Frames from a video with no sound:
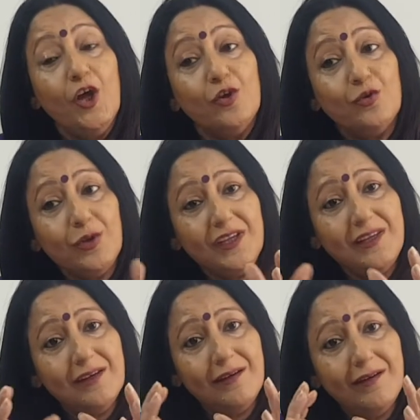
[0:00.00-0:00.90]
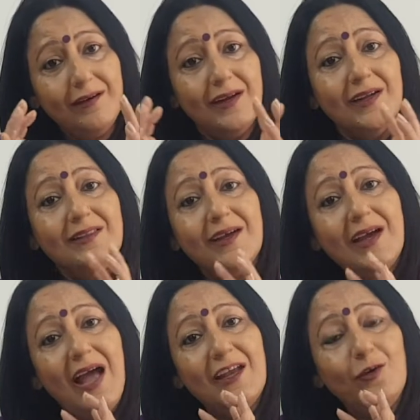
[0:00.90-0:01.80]
So here, the
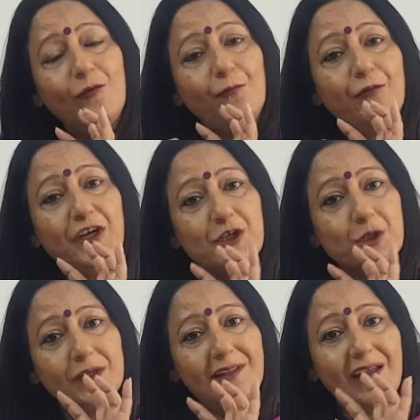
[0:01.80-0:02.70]
kind of friction